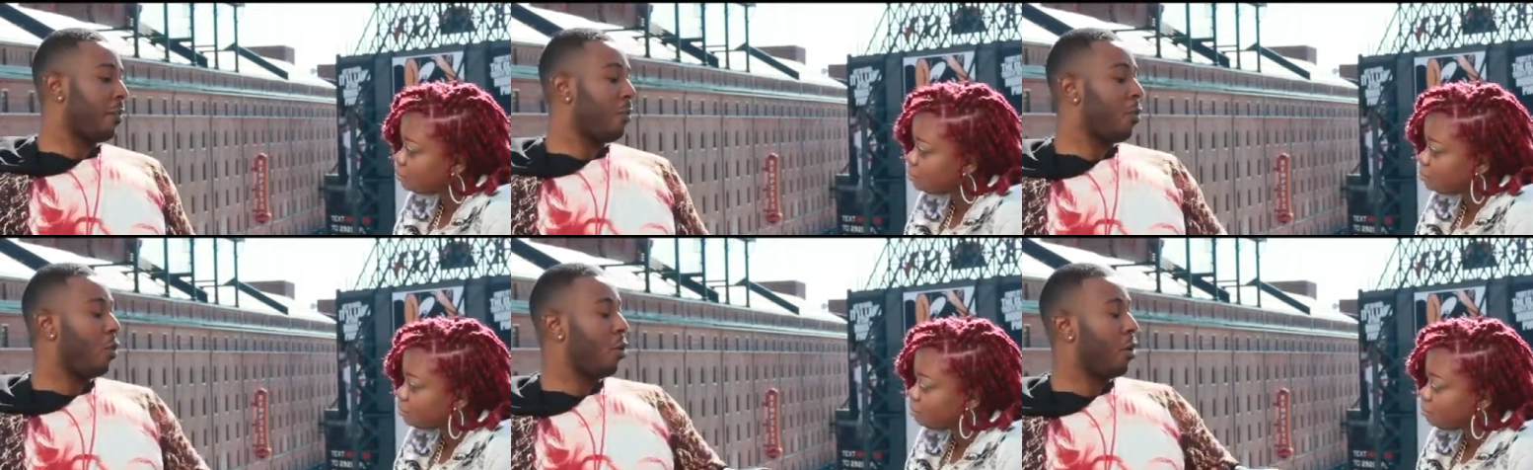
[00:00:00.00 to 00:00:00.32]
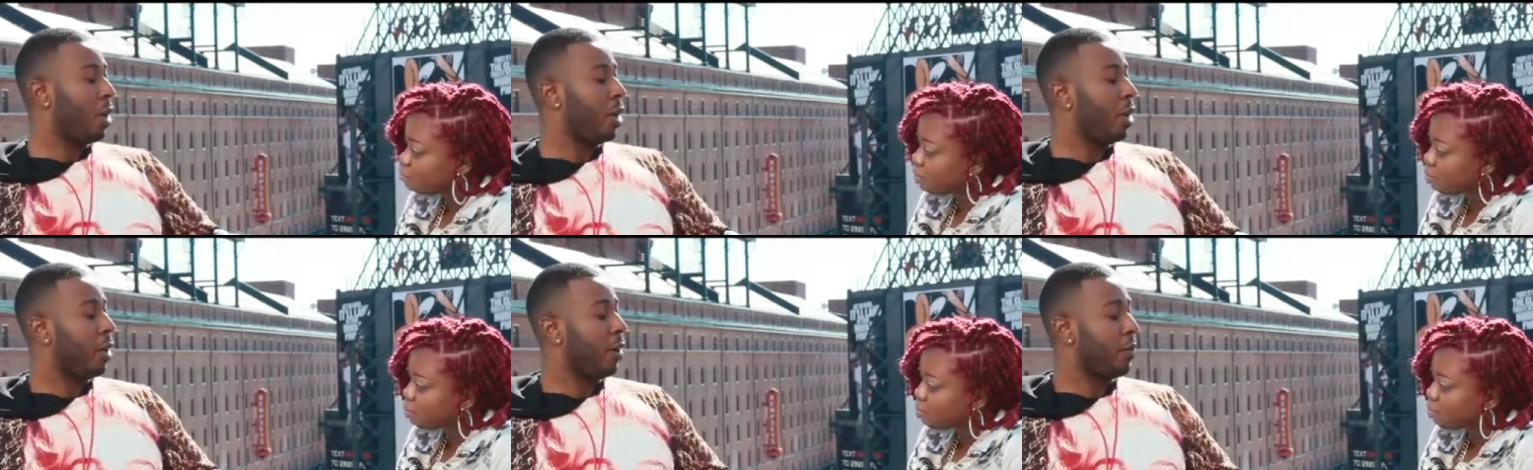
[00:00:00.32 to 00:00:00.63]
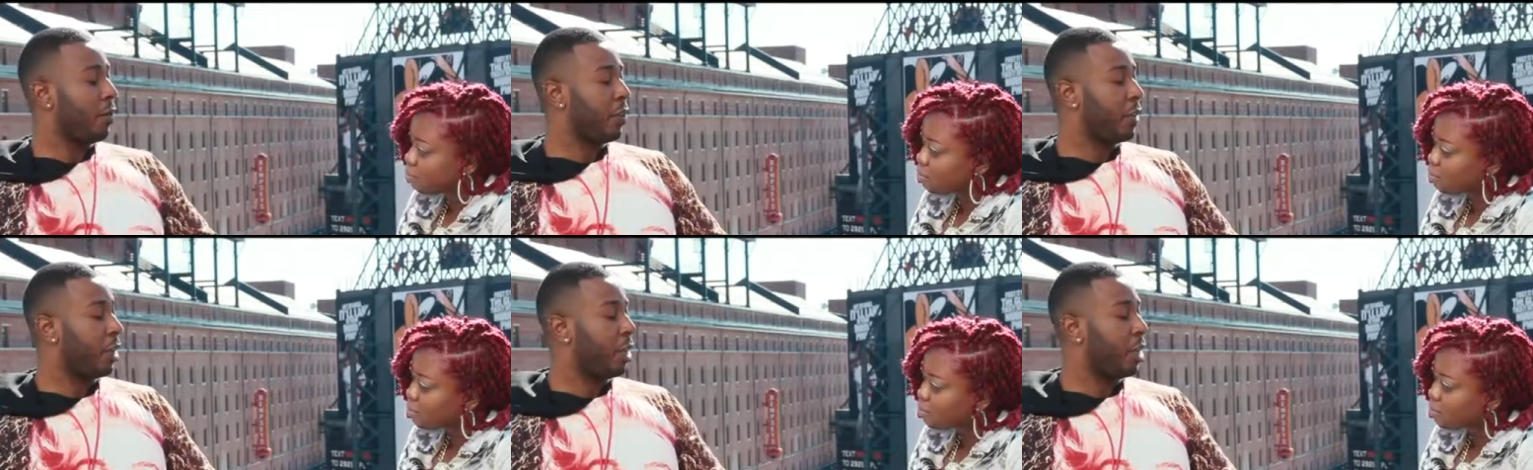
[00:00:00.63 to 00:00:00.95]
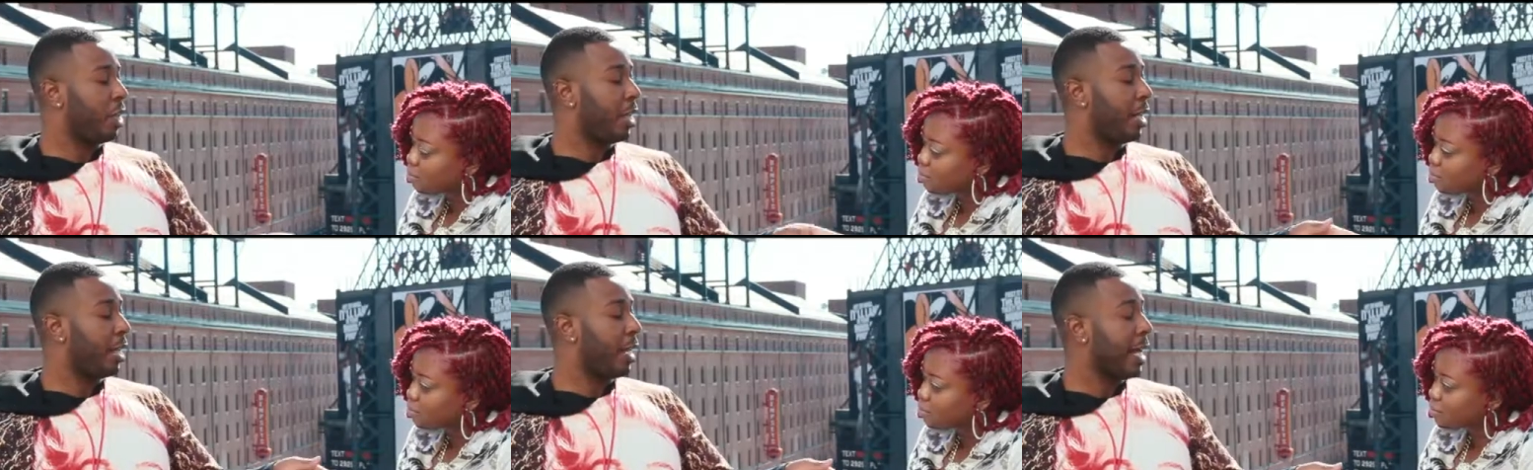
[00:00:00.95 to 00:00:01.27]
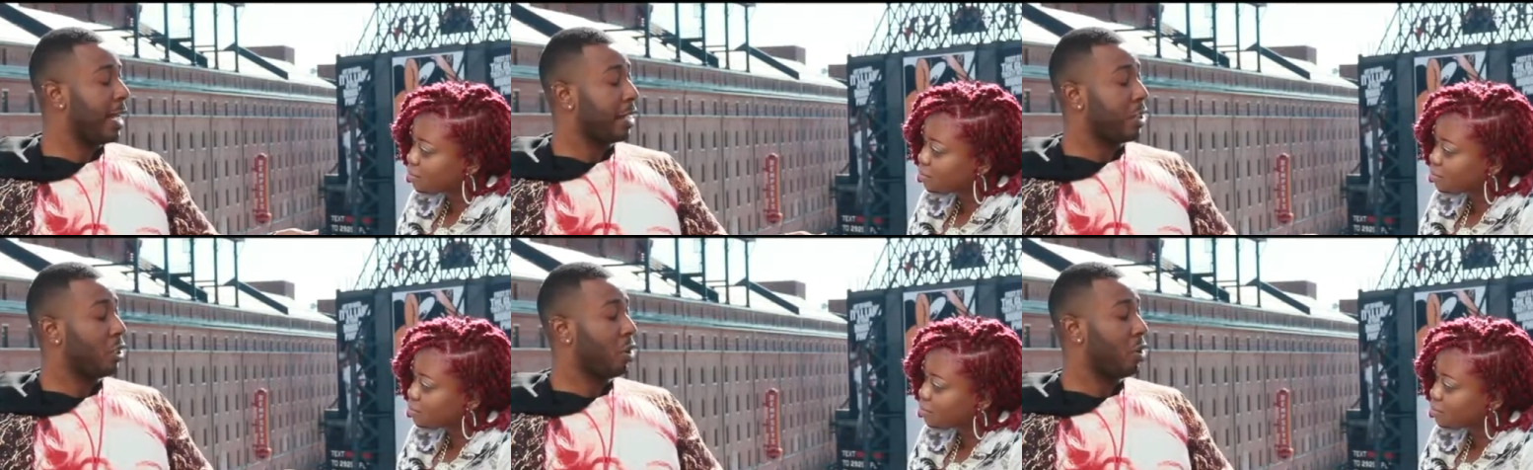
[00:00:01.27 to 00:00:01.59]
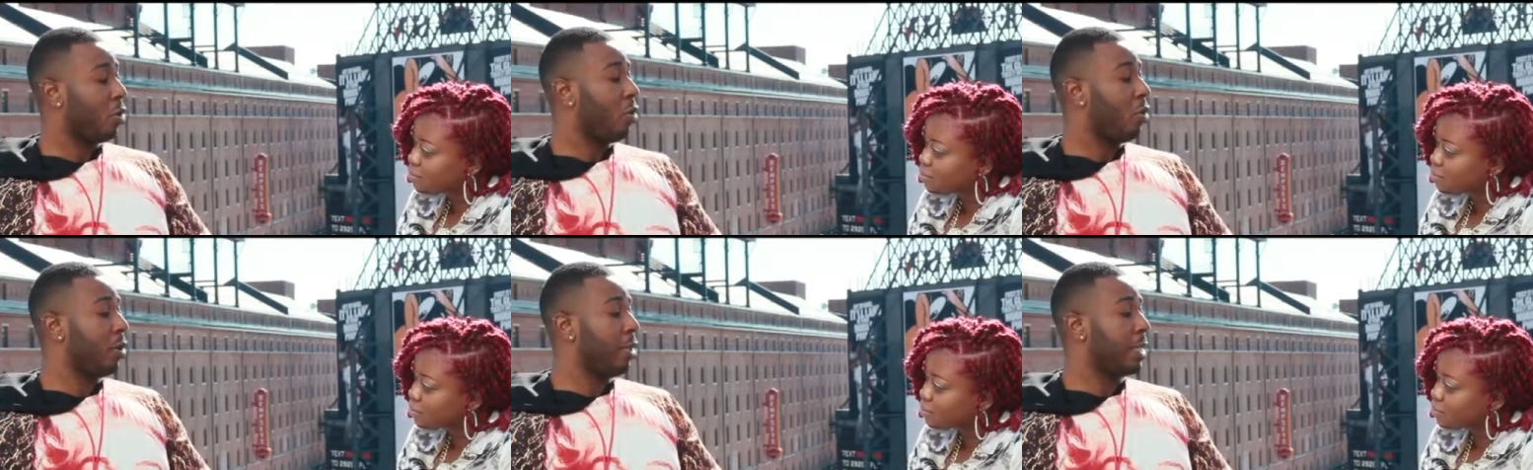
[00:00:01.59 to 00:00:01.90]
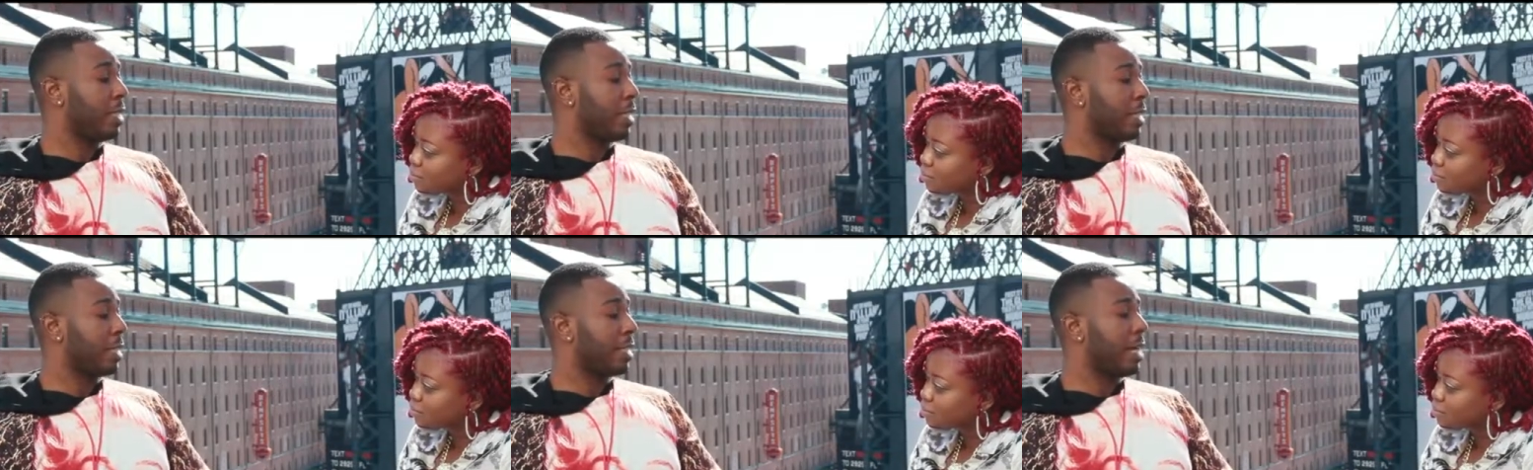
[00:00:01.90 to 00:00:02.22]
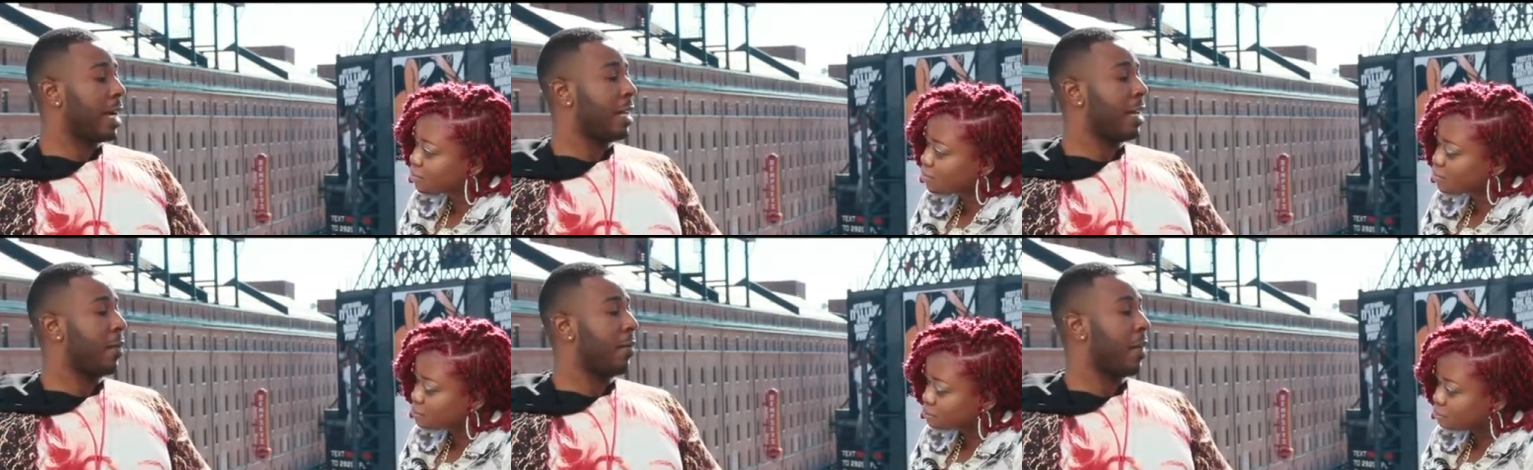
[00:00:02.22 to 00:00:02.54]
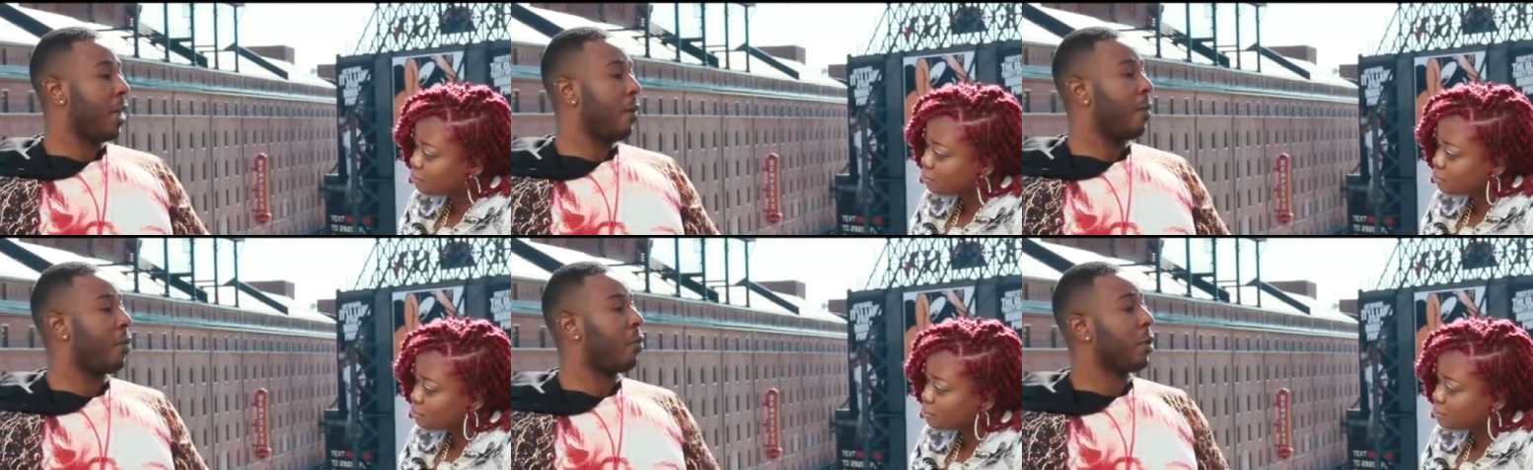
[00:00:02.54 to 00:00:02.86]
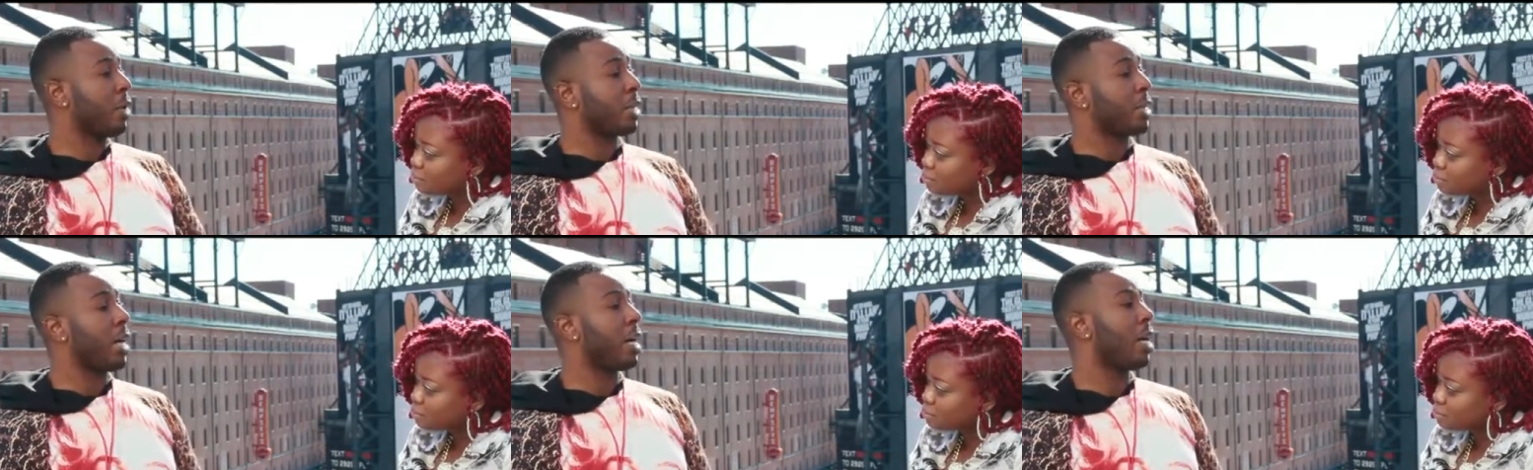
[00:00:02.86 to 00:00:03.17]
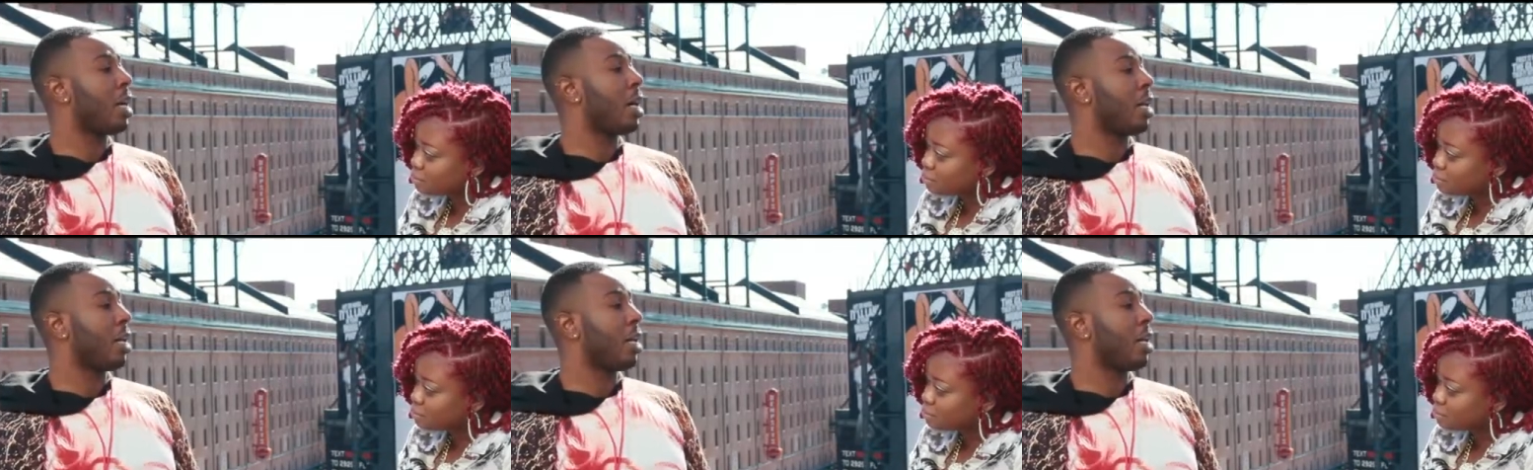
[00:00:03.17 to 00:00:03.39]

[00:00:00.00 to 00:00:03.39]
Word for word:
Speaker 1: with more of the light turquoise inside of it, it would bring